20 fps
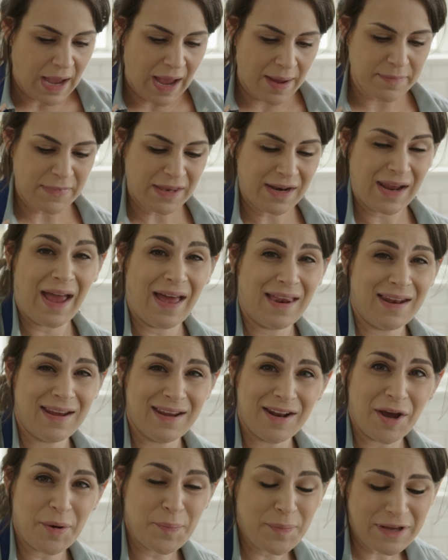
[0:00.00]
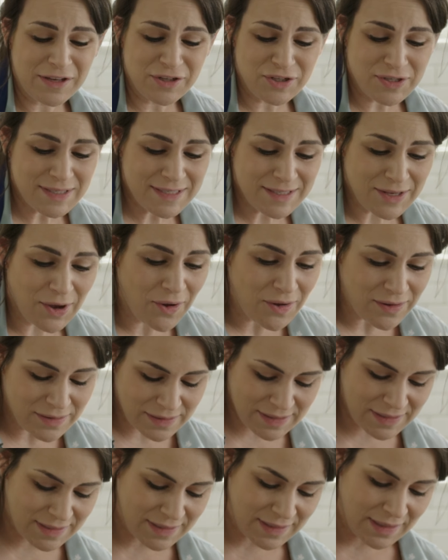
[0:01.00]
I'm gonna add in a pinch of
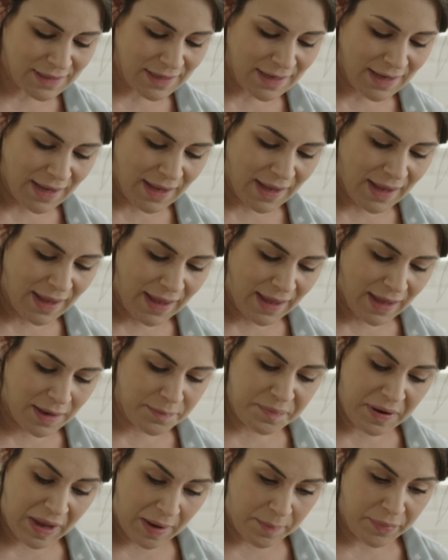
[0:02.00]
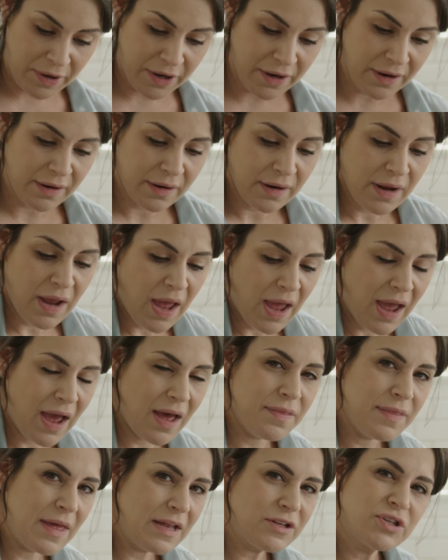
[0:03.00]
salt and pepper,
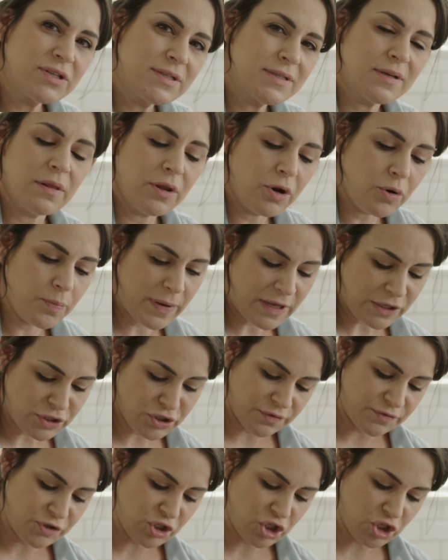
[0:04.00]
and then just a little pinch of